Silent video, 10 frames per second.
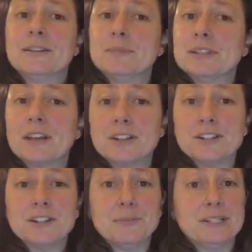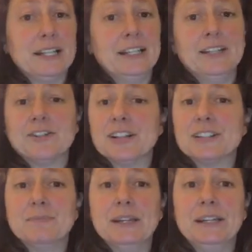discussions that particularly
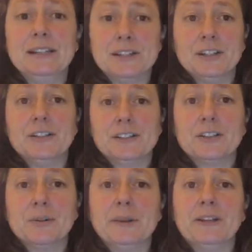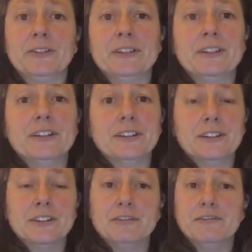interest me to comment on in
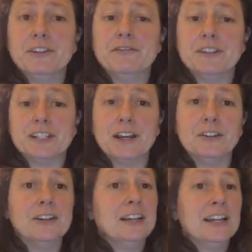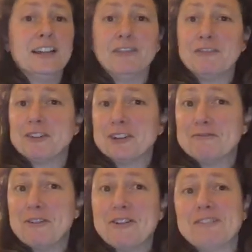the review video. If I've got it
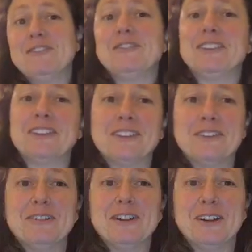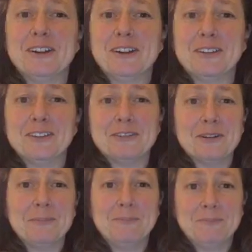wrong, if you think there
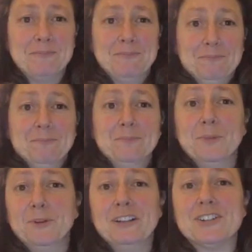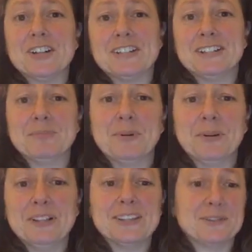are more interesting
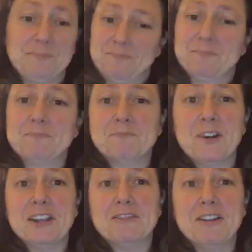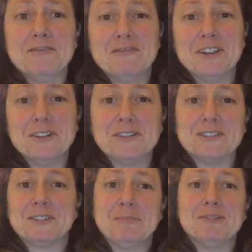points, write your own reviews,
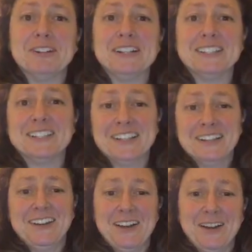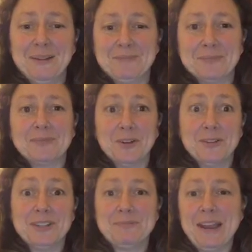summaries
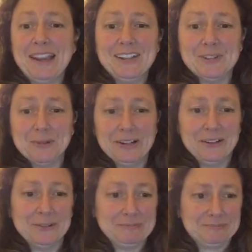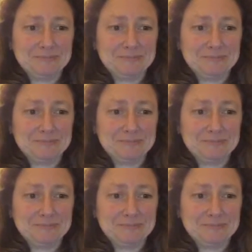on this page. Why not?